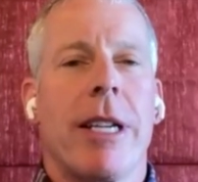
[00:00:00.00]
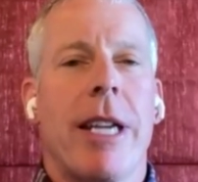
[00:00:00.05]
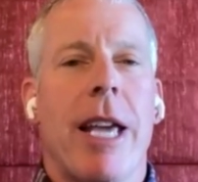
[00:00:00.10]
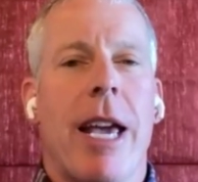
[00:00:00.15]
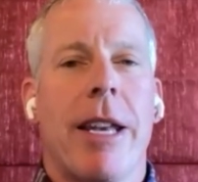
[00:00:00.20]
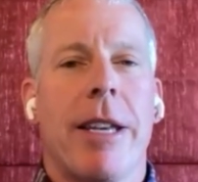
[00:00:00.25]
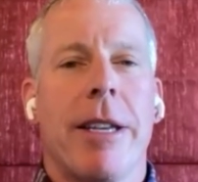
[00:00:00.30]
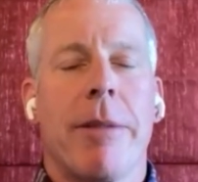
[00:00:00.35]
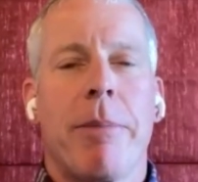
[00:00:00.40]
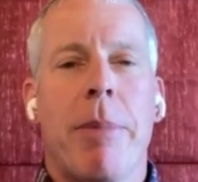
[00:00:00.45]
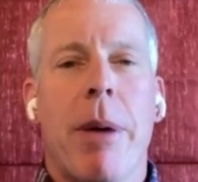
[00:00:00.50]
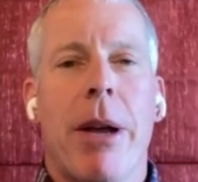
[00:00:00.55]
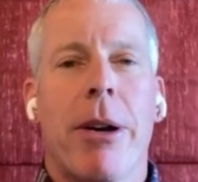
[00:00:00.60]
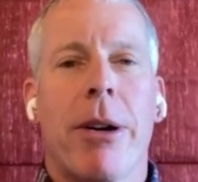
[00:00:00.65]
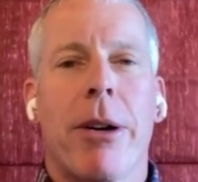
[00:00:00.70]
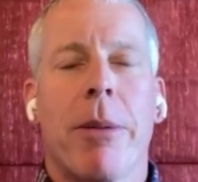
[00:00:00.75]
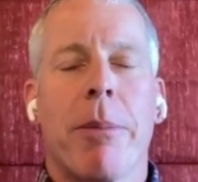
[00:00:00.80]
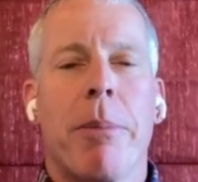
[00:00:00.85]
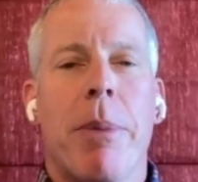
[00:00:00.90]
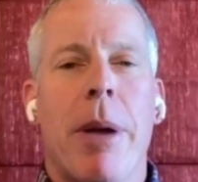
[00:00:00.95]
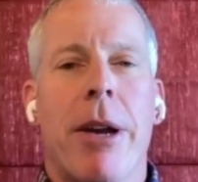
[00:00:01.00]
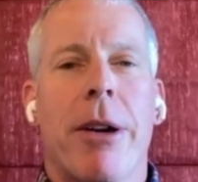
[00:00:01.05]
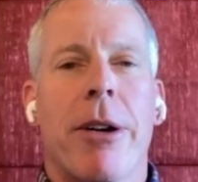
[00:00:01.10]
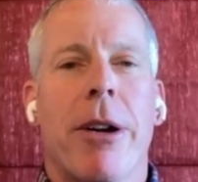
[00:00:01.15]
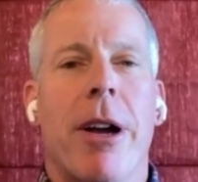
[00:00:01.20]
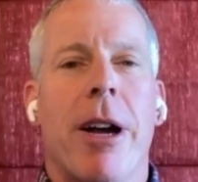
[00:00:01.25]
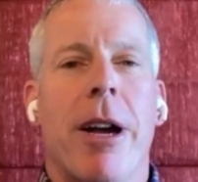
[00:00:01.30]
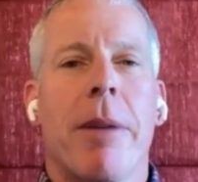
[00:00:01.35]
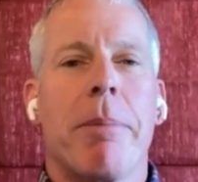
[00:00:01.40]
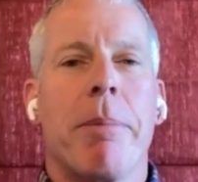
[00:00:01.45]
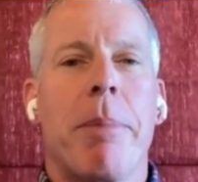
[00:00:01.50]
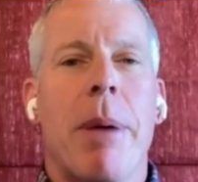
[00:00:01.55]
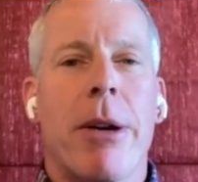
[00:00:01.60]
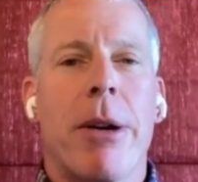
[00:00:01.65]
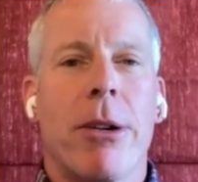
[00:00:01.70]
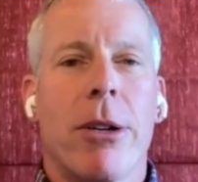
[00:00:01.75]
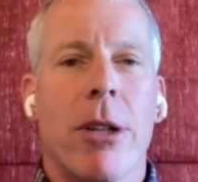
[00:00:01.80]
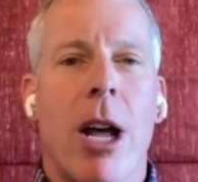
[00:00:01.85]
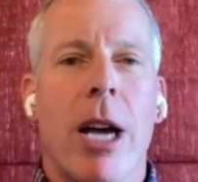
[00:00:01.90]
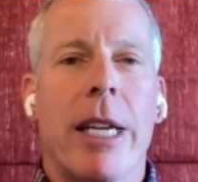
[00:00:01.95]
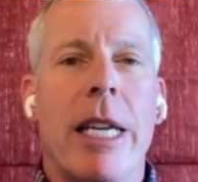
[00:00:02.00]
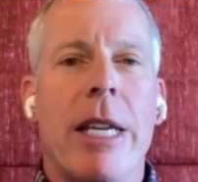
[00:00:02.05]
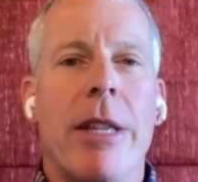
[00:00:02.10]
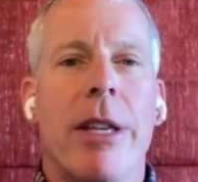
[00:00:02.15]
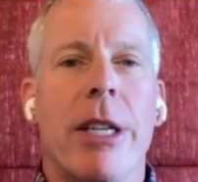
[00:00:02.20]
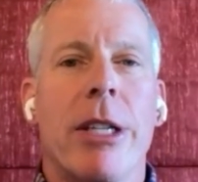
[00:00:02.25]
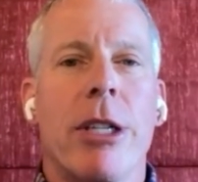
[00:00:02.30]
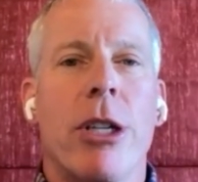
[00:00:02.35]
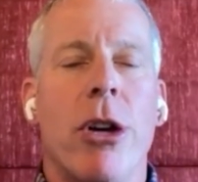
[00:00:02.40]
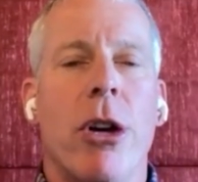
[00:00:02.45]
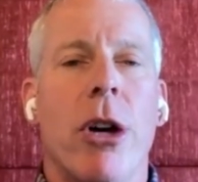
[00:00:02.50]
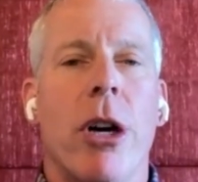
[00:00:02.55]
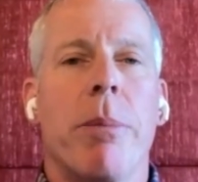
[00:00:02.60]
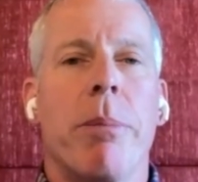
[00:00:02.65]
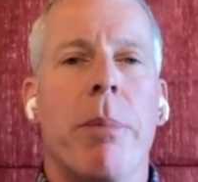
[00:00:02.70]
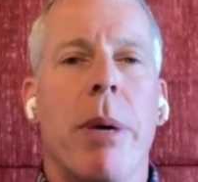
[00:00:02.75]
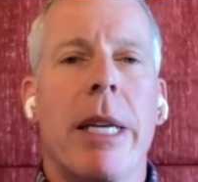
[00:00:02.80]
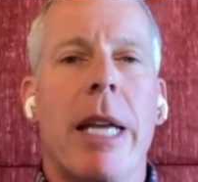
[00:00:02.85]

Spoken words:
again, better lucky than good.